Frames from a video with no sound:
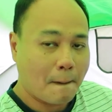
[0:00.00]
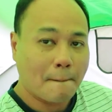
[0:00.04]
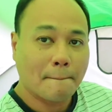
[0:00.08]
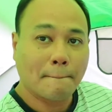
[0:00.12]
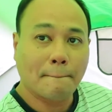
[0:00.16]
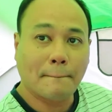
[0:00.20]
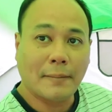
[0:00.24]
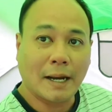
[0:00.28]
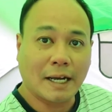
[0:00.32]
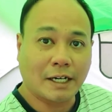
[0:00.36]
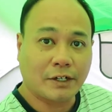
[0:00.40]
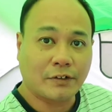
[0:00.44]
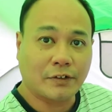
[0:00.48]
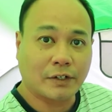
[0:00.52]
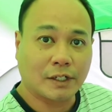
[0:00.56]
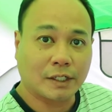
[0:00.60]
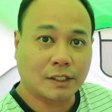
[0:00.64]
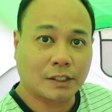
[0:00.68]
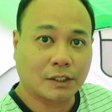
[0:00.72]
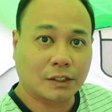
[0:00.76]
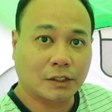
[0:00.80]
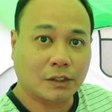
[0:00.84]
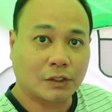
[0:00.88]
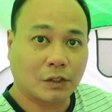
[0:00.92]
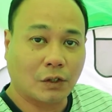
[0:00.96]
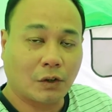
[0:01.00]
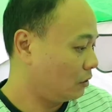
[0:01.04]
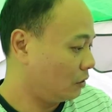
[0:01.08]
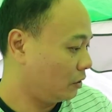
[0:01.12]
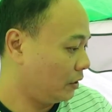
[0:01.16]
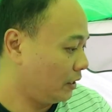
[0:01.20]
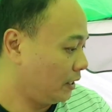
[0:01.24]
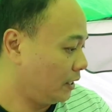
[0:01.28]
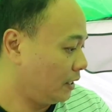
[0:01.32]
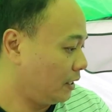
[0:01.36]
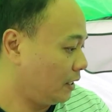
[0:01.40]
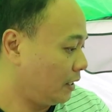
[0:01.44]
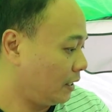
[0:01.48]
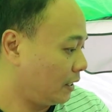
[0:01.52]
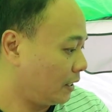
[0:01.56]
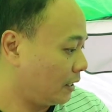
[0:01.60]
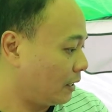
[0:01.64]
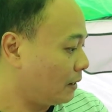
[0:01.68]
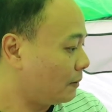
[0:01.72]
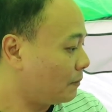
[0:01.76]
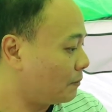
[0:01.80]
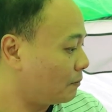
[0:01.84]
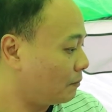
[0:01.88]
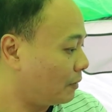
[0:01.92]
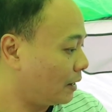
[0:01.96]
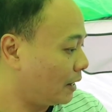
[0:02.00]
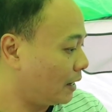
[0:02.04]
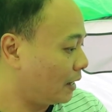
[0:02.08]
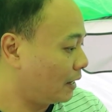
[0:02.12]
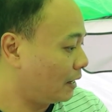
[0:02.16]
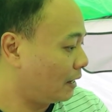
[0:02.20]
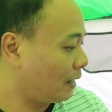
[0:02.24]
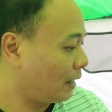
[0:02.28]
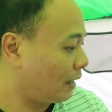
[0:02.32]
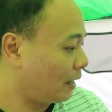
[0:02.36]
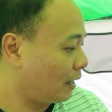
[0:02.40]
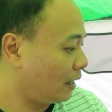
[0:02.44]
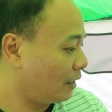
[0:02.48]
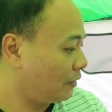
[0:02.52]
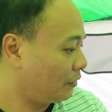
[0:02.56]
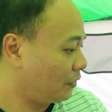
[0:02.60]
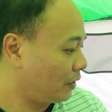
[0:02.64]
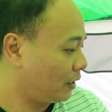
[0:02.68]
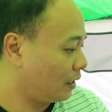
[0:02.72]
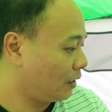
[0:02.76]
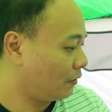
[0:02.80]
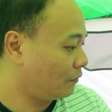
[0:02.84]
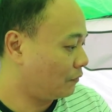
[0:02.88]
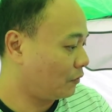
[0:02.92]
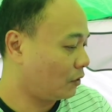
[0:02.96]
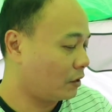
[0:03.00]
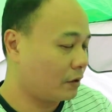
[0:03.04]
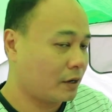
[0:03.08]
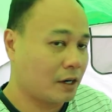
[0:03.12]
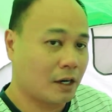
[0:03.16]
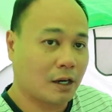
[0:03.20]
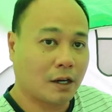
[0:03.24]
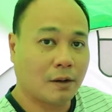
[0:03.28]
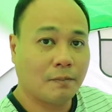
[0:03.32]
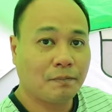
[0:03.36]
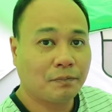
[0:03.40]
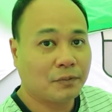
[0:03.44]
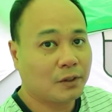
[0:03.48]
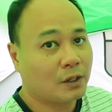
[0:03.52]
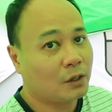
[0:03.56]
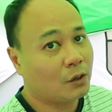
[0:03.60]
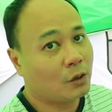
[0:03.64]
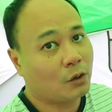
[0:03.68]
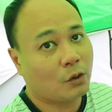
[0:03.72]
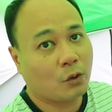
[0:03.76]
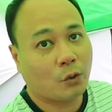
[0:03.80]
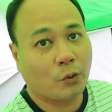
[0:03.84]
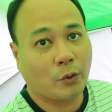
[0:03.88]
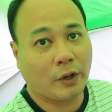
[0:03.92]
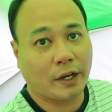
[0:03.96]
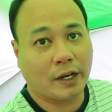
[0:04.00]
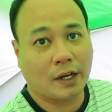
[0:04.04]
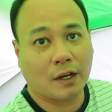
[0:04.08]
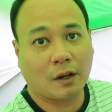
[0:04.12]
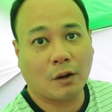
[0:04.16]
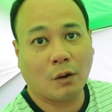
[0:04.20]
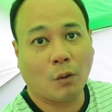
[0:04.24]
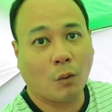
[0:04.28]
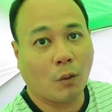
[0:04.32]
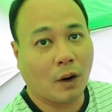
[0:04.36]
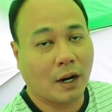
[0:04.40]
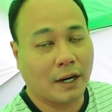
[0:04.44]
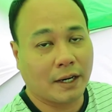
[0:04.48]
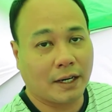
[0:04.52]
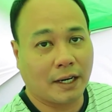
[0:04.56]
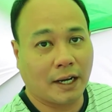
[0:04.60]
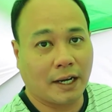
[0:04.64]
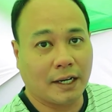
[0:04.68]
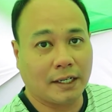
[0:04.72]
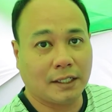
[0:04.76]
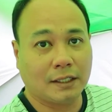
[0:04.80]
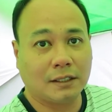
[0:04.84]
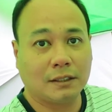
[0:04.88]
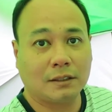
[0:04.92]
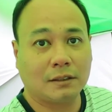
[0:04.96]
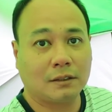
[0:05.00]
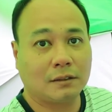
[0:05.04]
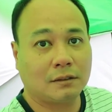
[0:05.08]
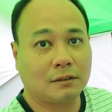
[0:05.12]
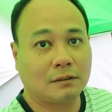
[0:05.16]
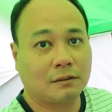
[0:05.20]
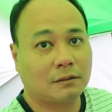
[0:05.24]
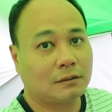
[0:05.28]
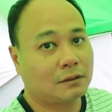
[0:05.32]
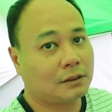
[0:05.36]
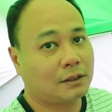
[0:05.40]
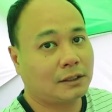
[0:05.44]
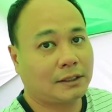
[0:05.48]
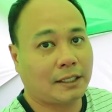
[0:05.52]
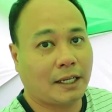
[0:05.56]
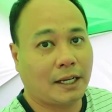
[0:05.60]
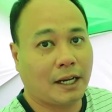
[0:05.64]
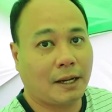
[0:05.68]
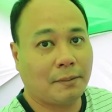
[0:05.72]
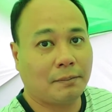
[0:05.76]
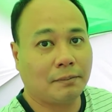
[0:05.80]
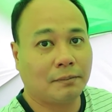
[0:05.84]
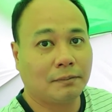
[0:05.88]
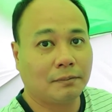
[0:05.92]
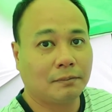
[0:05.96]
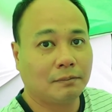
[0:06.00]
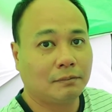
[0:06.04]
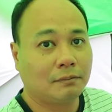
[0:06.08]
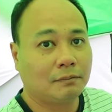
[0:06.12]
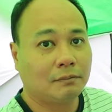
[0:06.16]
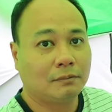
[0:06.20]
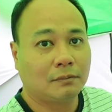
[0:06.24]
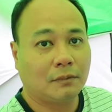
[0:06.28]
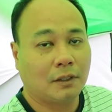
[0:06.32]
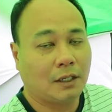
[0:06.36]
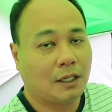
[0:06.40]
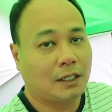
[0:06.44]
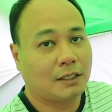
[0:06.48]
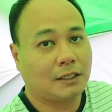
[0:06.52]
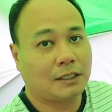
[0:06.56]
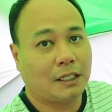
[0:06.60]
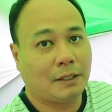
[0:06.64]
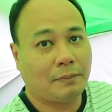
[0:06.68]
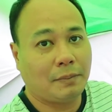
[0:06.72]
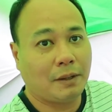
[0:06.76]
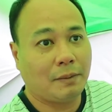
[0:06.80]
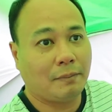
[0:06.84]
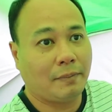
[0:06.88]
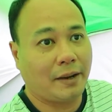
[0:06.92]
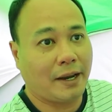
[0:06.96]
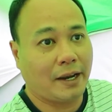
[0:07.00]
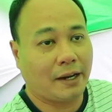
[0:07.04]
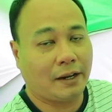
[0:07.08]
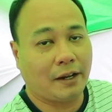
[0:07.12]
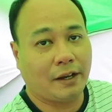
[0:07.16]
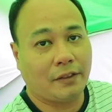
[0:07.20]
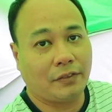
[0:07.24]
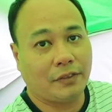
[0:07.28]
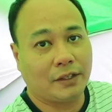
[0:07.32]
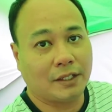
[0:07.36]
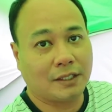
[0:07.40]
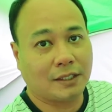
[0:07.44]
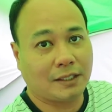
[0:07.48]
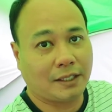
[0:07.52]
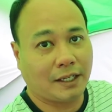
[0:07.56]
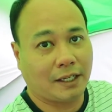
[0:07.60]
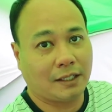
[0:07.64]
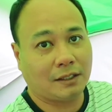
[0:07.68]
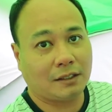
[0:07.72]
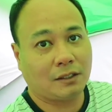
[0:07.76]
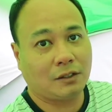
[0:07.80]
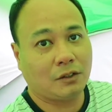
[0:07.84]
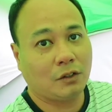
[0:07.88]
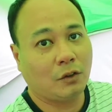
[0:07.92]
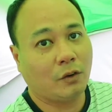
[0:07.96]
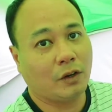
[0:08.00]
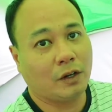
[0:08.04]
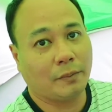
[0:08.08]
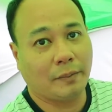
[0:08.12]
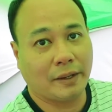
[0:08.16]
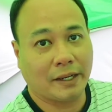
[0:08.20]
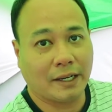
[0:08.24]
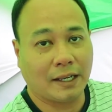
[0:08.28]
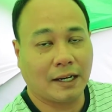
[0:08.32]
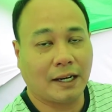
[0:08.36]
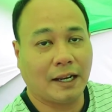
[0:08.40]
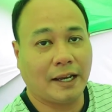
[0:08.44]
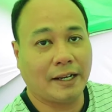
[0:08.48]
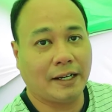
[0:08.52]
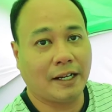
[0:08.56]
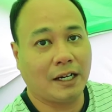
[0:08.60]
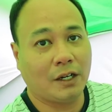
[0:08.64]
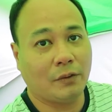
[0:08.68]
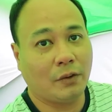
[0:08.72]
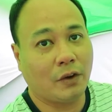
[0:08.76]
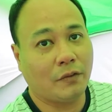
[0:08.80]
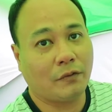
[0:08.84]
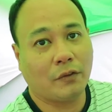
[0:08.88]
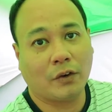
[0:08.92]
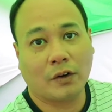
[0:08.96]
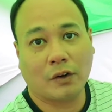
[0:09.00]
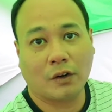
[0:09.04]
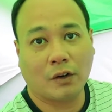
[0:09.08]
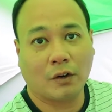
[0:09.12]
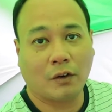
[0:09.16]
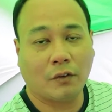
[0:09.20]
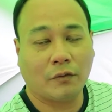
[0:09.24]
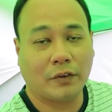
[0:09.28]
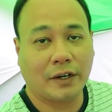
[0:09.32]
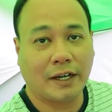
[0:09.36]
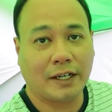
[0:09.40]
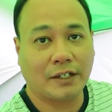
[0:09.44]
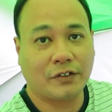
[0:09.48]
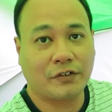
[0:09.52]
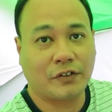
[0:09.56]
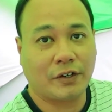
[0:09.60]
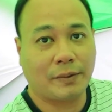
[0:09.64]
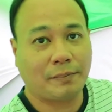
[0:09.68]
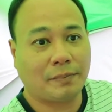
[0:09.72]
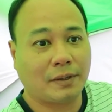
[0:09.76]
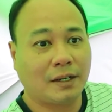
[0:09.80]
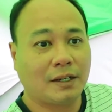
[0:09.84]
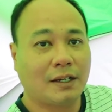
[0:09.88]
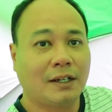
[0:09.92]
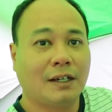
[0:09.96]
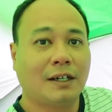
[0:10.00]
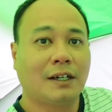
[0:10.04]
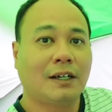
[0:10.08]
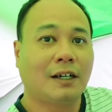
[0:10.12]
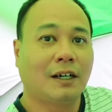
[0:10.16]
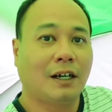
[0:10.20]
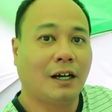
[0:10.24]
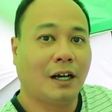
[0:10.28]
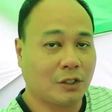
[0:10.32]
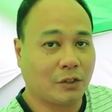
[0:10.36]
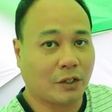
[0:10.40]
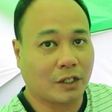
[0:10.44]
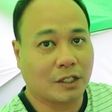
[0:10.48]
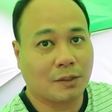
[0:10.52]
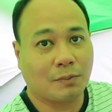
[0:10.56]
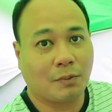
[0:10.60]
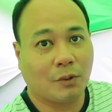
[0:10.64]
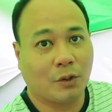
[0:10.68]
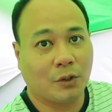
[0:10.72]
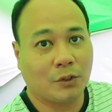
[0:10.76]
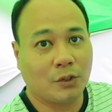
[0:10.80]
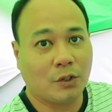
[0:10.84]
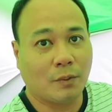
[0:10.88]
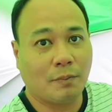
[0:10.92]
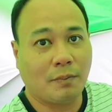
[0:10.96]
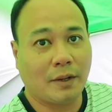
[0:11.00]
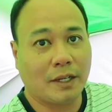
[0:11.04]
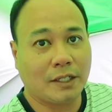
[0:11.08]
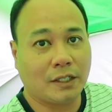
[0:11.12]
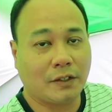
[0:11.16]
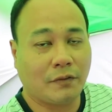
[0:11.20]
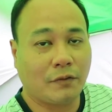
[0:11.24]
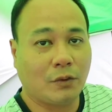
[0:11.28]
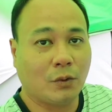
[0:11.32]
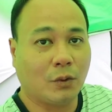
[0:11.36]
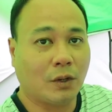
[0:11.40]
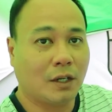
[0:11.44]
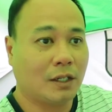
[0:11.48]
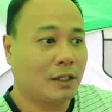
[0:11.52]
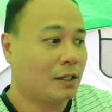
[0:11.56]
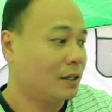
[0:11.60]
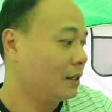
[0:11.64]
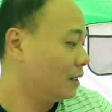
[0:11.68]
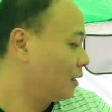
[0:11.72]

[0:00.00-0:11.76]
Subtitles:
mattress or in here, but I think for a quick one night setup, a sleeping bag and this tent, you want to make it light anyway for an overnight trip, just explore a new place if you want.